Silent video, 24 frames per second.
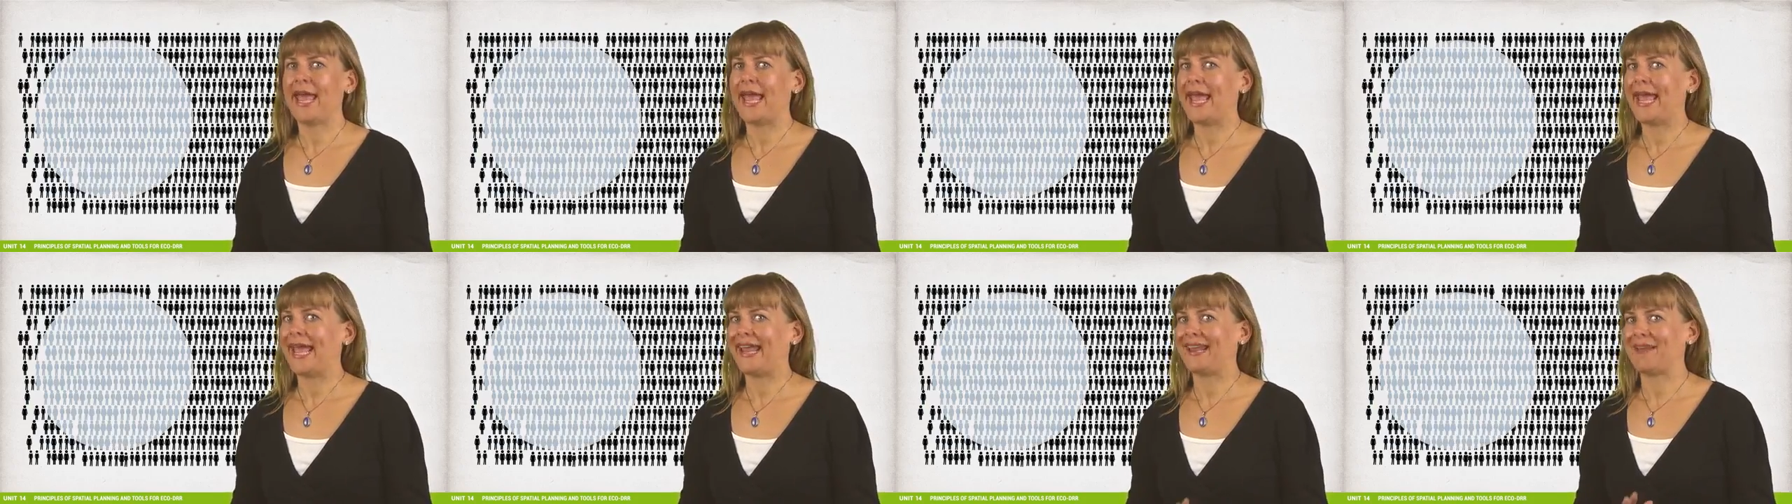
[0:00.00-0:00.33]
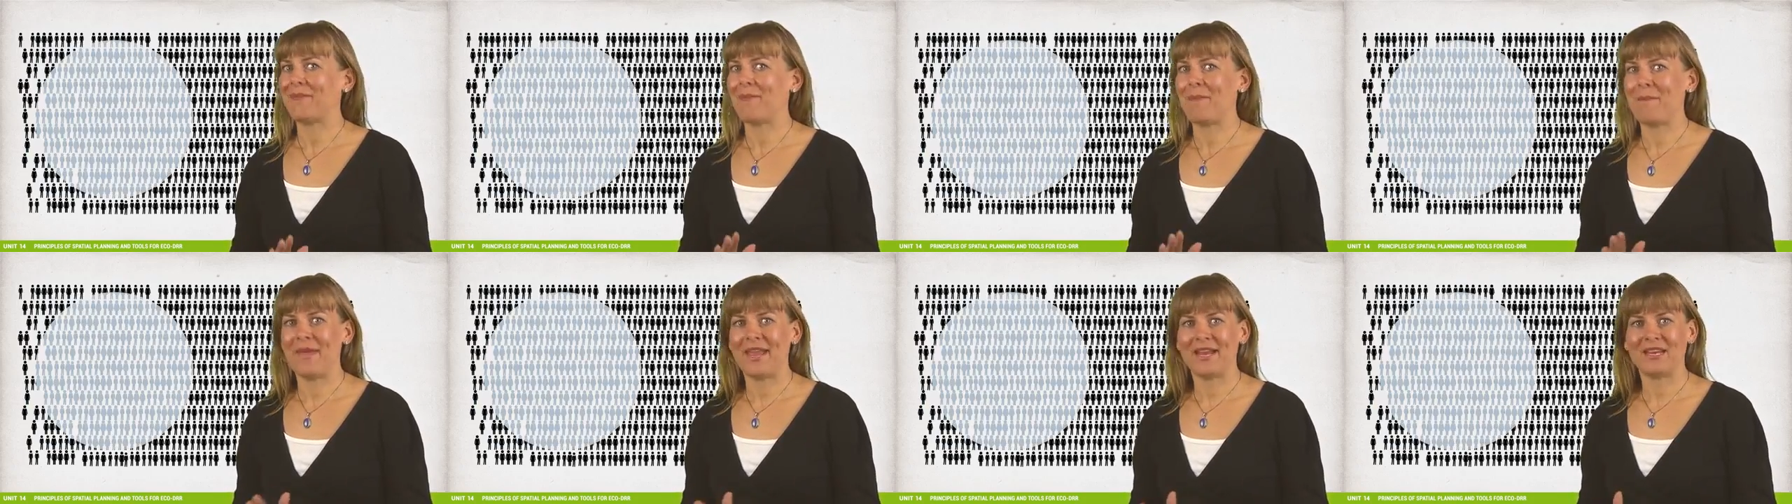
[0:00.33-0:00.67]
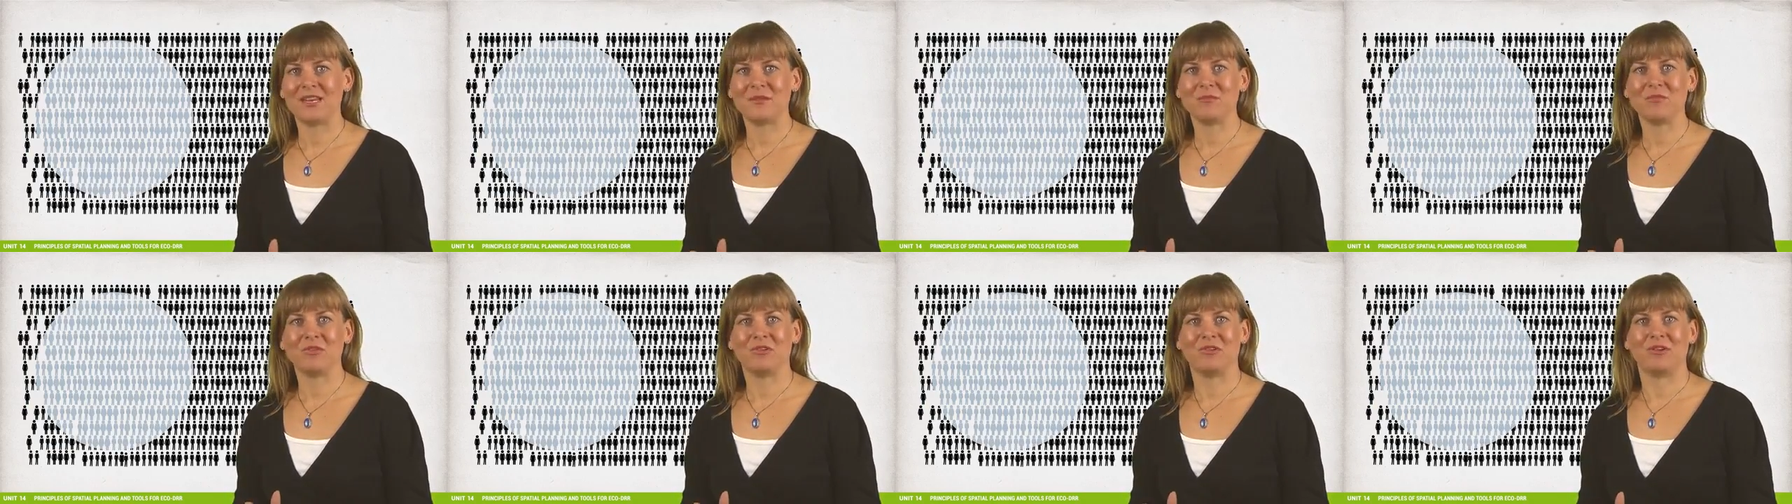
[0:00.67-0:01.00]
and
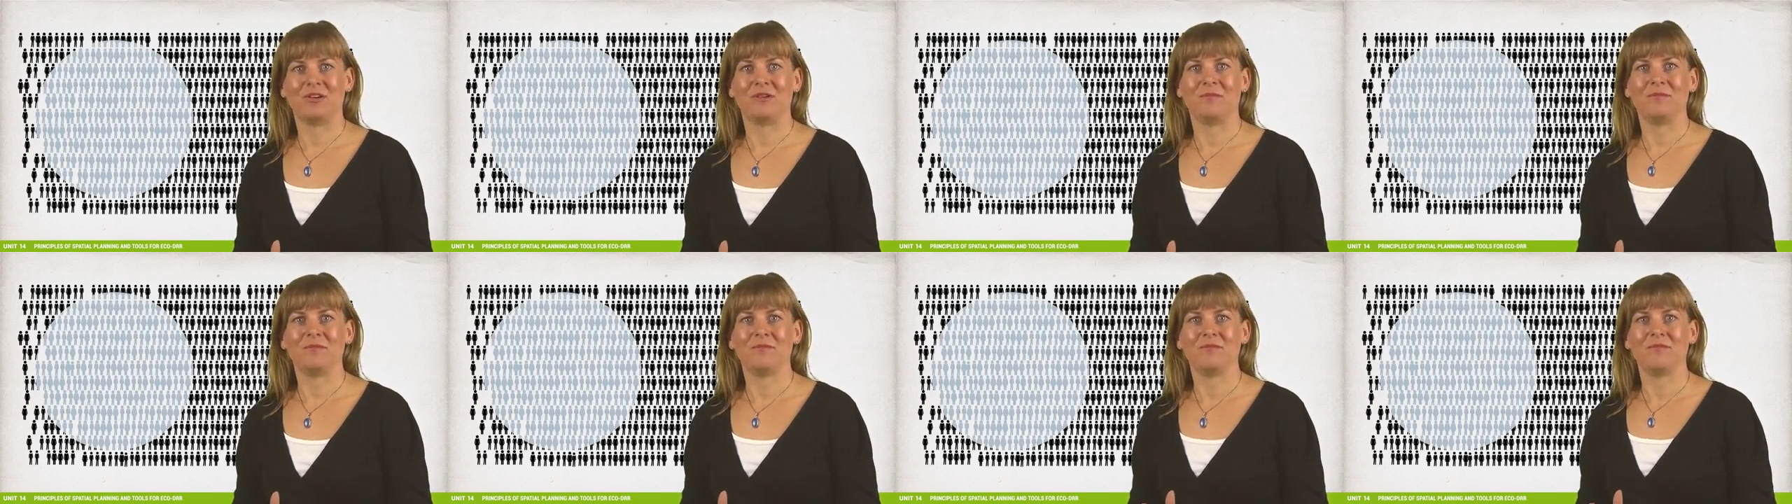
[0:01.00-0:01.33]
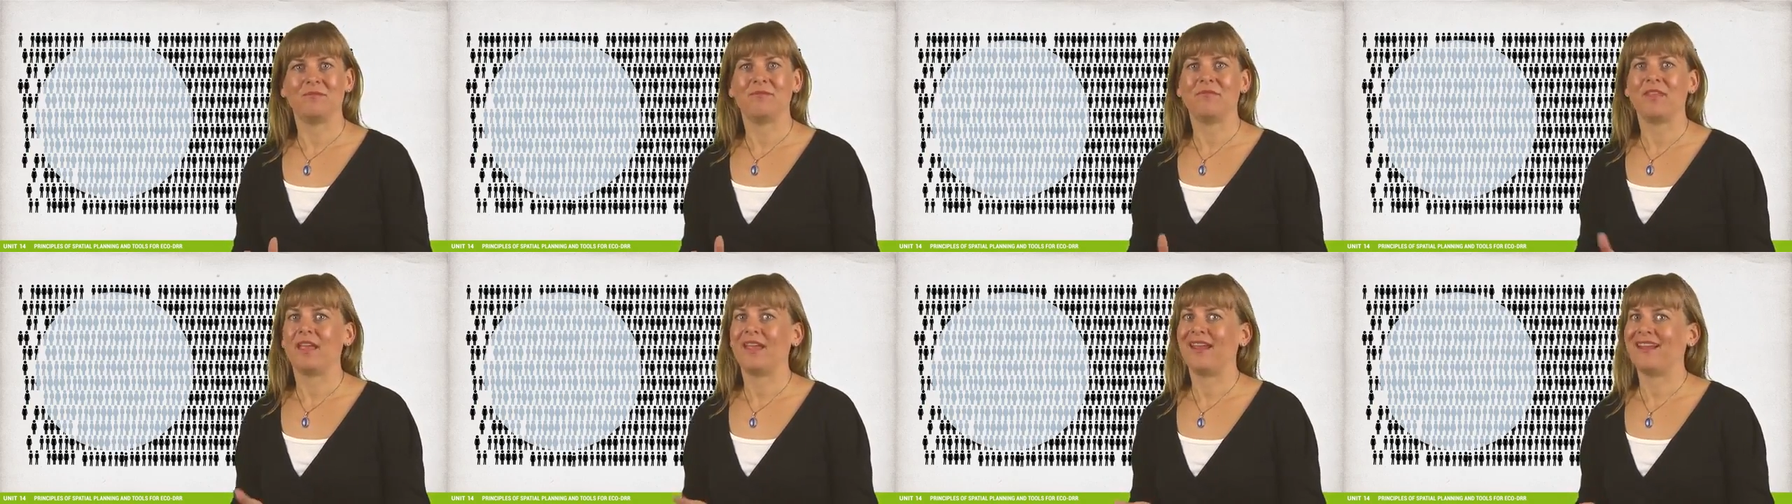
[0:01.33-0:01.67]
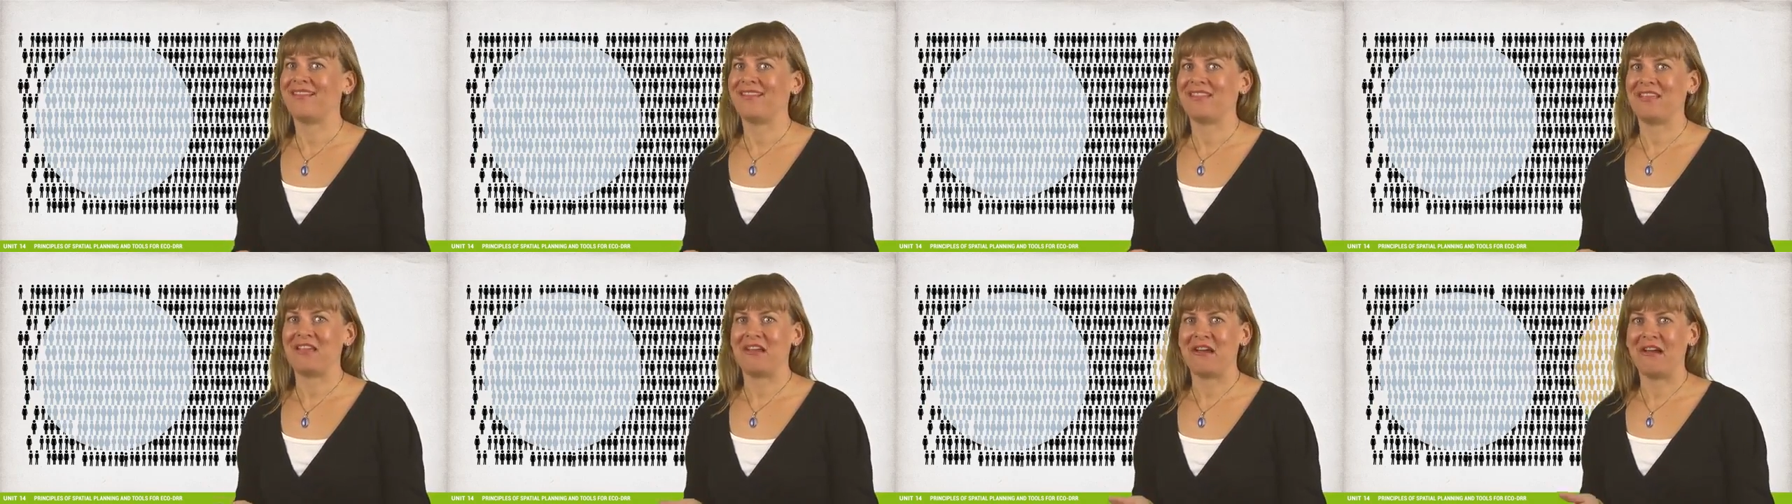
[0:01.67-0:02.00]
many more,
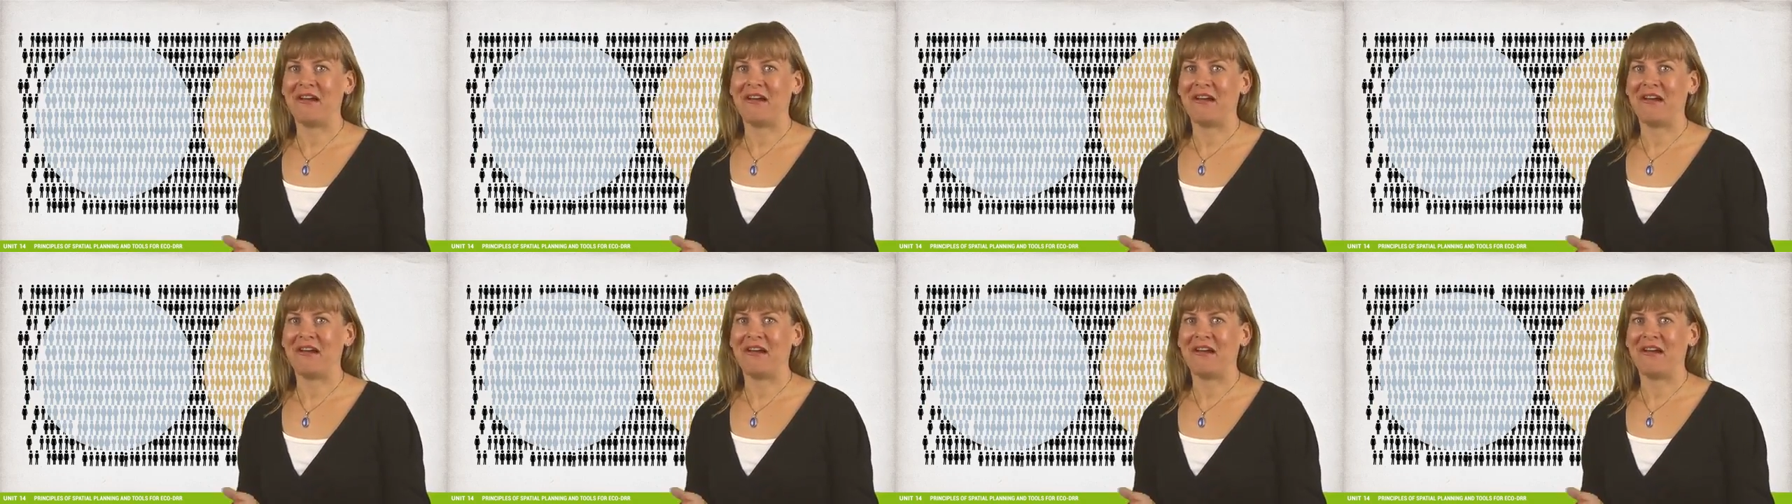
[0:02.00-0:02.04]
and they